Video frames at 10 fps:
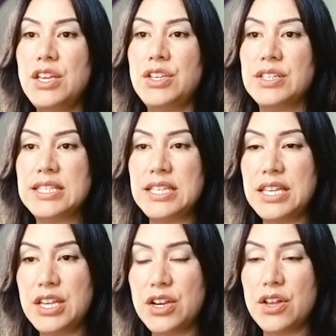You'll see
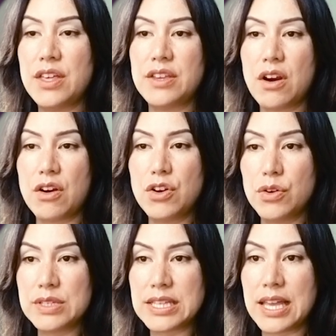here that there are
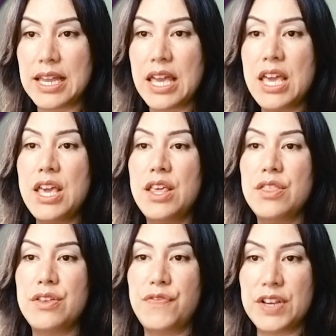notes like
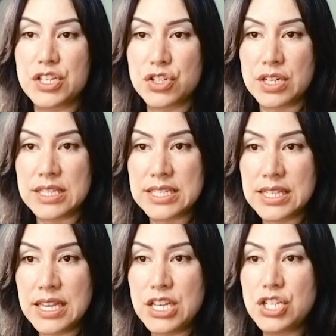the fixture
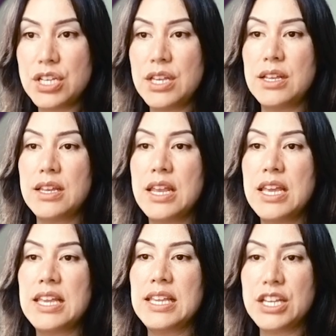installation,
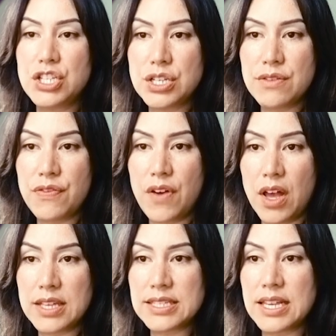kitchen
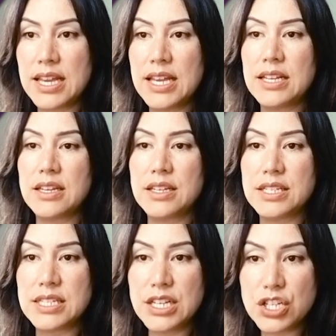faucet,
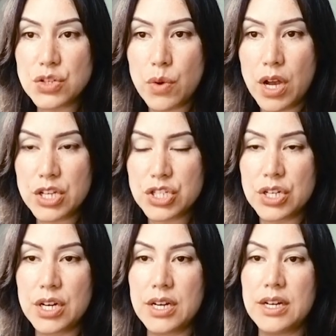
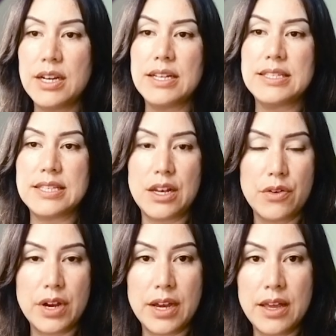dishwasher,
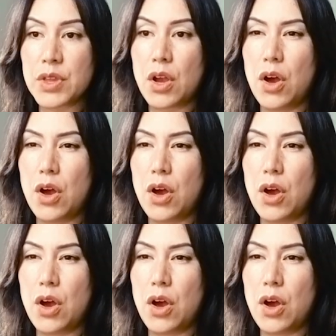etc.